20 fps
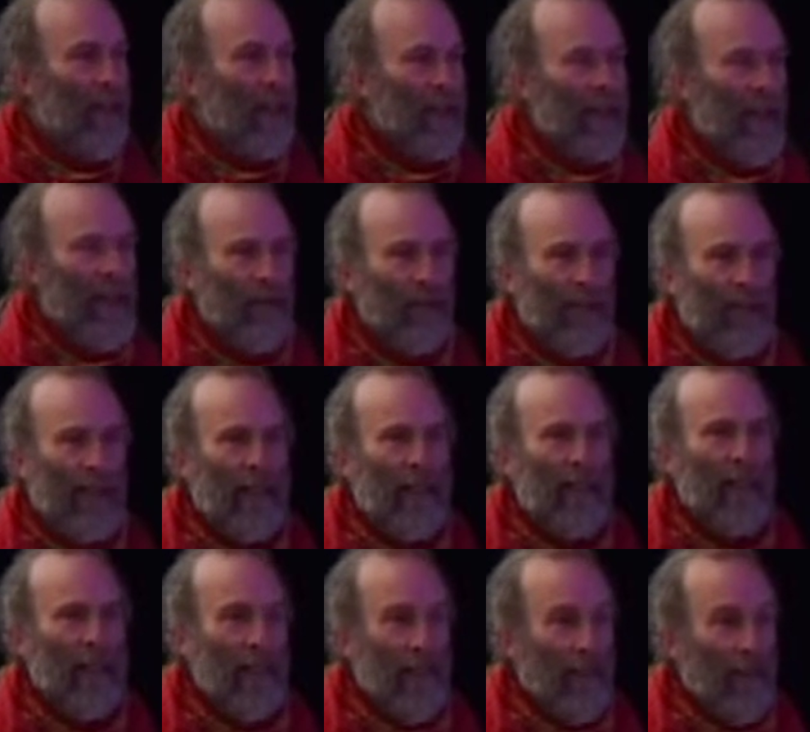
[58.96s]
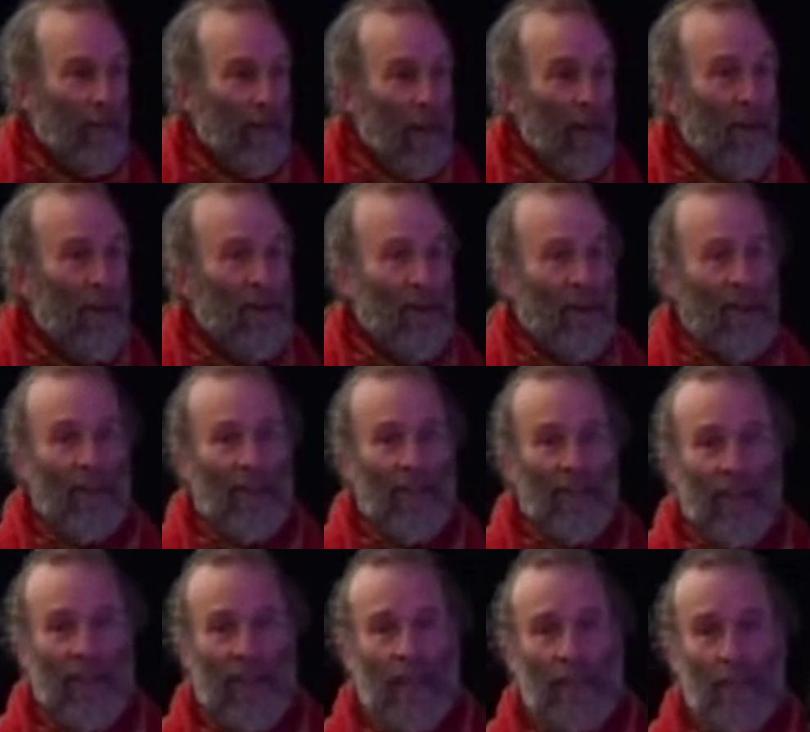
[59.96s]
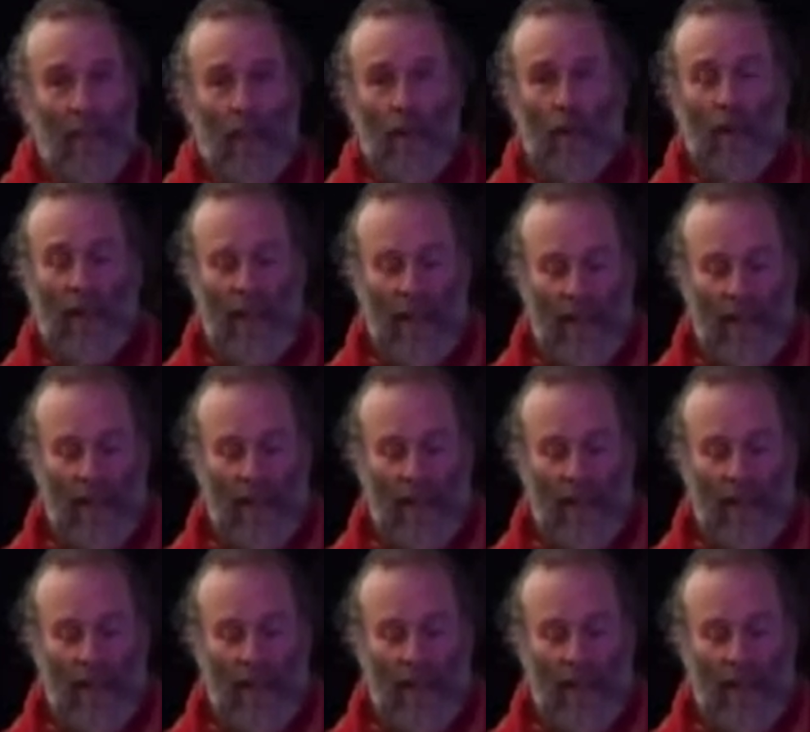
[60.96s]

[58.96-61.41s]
covering, as far as I could see, more or